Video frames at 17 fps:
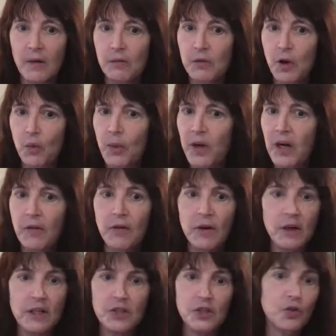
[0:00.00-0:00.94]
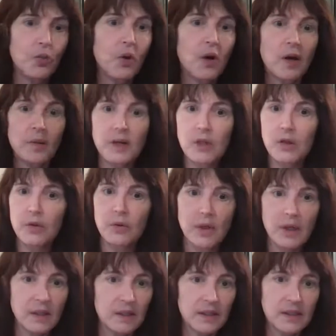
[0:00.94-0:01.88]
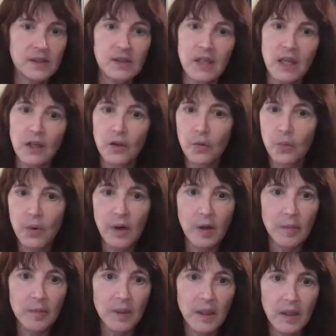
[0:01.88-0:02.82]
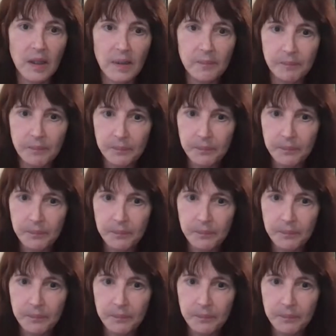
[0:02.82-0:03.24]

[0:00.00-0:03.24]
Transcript: whatever it is you want to be doing, let's say you want to be,